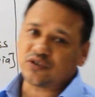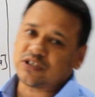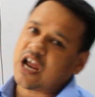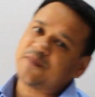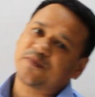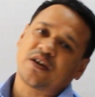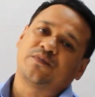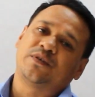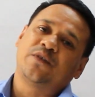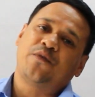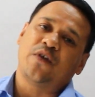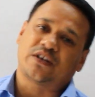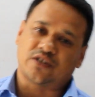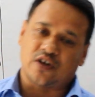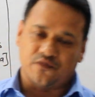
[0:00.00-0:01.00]
types of
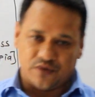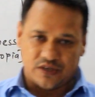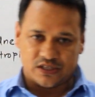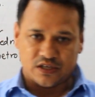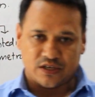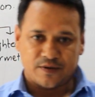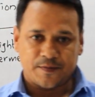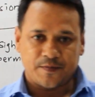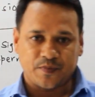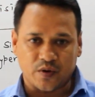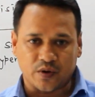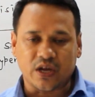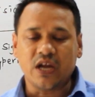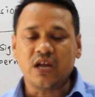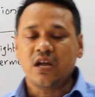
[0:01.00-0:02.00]
defect of vision.
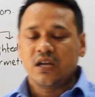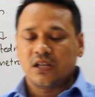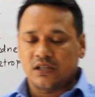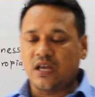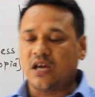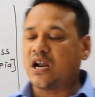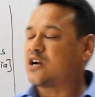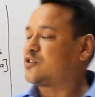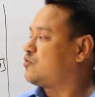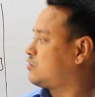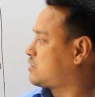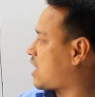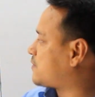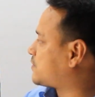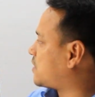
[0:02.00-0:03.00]
Okay, there are two
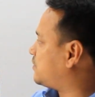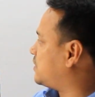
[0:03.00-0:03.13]
types of